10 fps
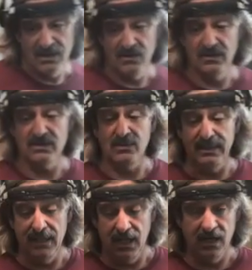which we
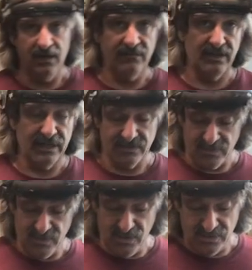love
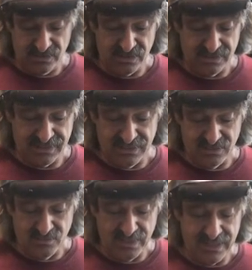electric motors because they
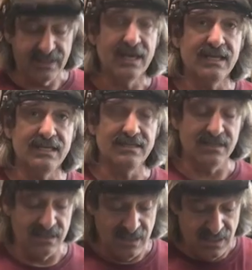do make that
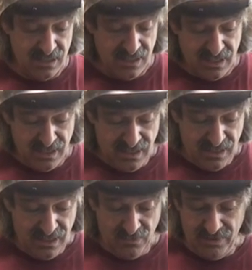easy.
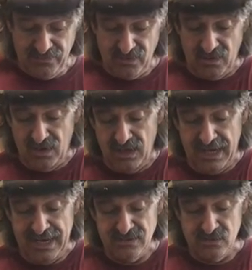However,
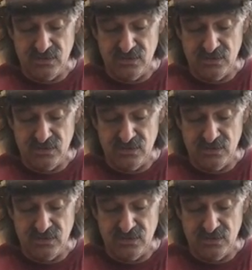as you